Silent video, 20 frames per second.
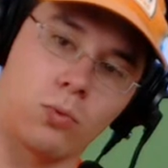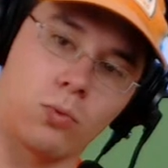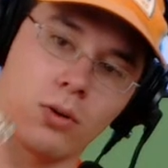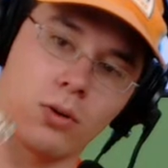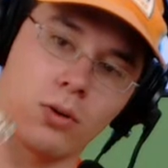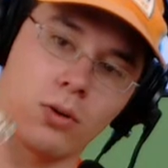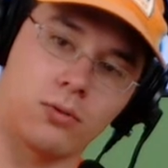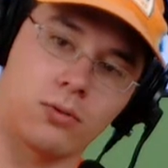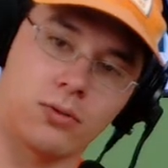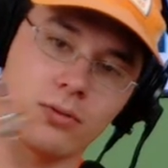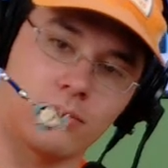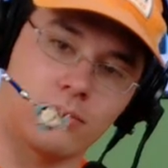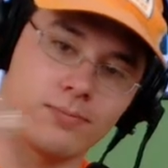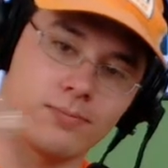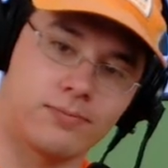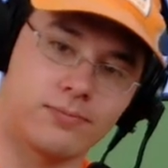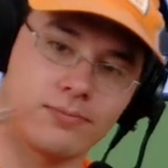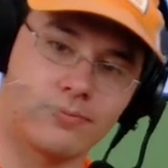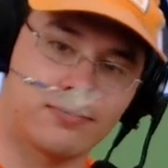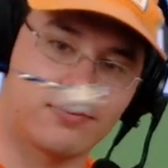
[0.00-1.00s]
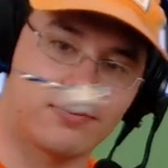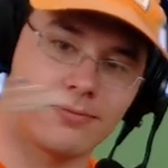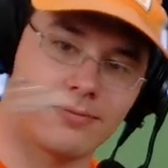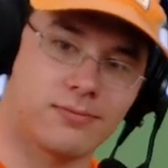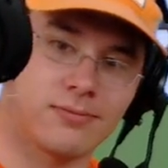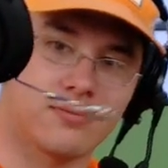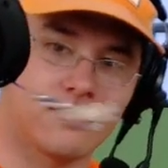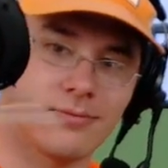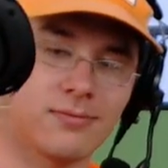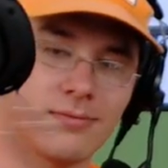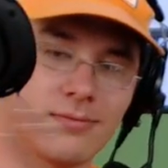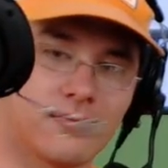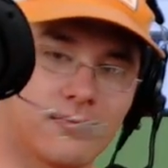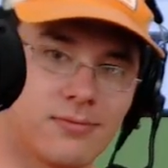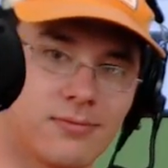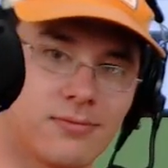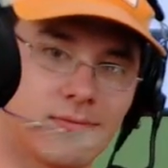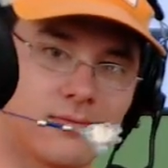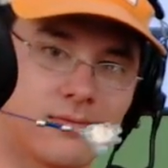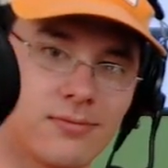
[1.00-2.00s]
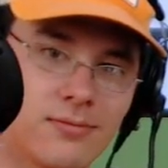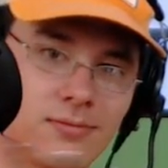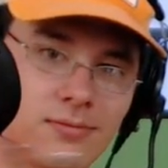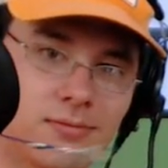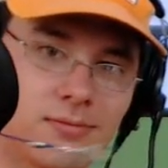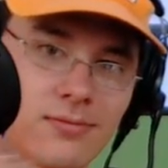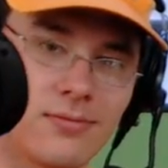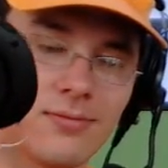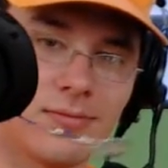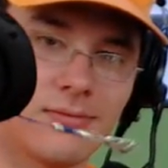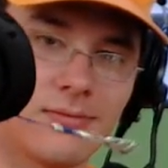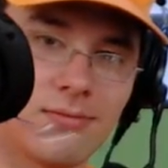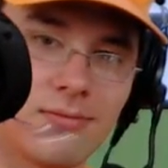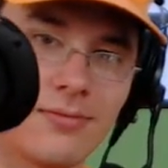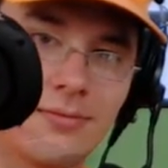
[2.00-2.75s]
PlayStation Vita and his experience with the